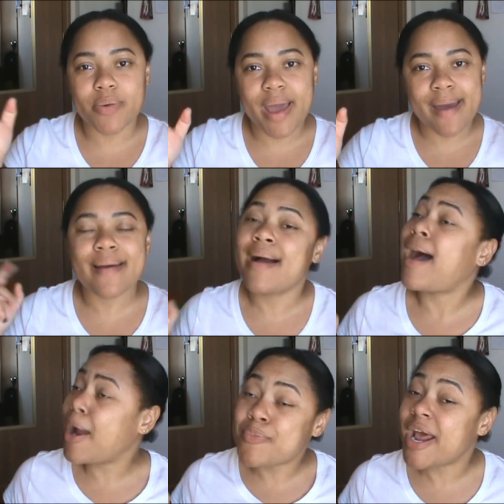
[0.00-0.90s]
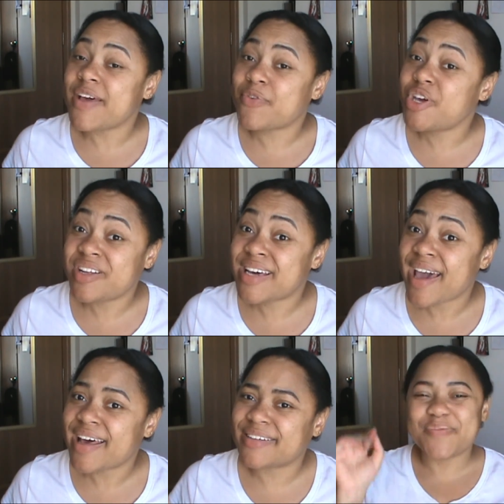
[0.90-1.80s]
okay? I'm ready for you to
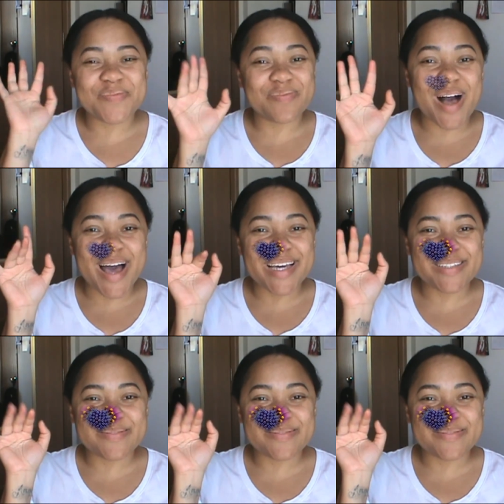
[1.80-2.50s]
get it. Bye.